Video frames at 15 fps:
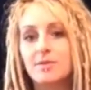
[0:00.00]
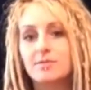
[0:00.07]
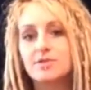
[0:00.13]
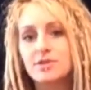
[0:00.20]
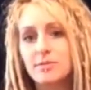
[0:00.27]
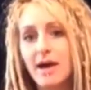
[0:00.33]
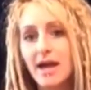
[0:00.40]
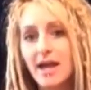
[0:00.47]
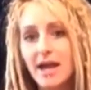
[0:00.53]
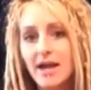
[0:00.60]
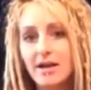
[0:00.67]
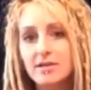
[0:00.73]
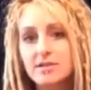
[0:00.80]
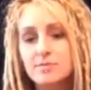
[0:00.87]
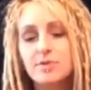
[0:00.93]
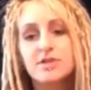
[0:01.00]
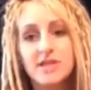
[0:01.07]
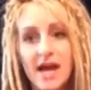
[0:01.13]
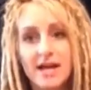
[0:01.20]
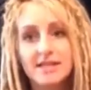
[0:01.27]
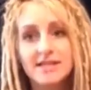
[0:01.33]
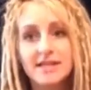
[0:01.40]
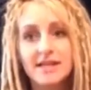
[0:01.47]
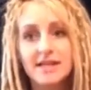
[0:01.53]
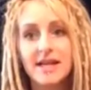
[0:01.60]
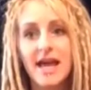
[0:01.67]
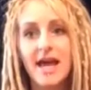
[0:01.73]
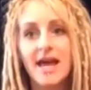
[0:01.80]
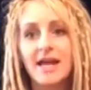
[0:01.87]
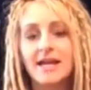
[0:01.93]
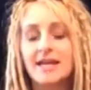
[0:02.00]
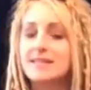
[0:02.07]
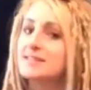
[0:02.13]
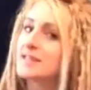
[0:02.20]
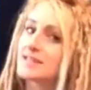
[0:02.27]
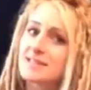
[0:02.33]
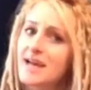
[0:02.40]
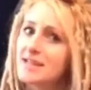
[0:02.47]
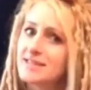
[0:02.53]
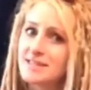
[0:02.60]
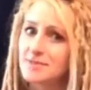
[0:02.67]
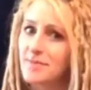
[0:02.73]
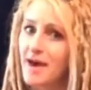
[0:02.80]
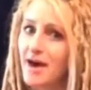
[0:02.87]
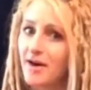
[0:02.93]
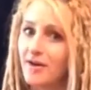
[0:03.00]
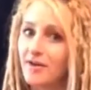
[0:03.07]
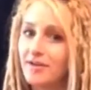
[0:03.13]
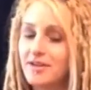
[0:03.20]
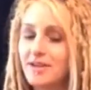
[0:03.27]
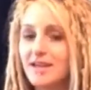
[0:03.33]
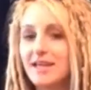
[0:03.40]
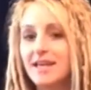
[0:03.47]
So my hair is protected and it does not smell.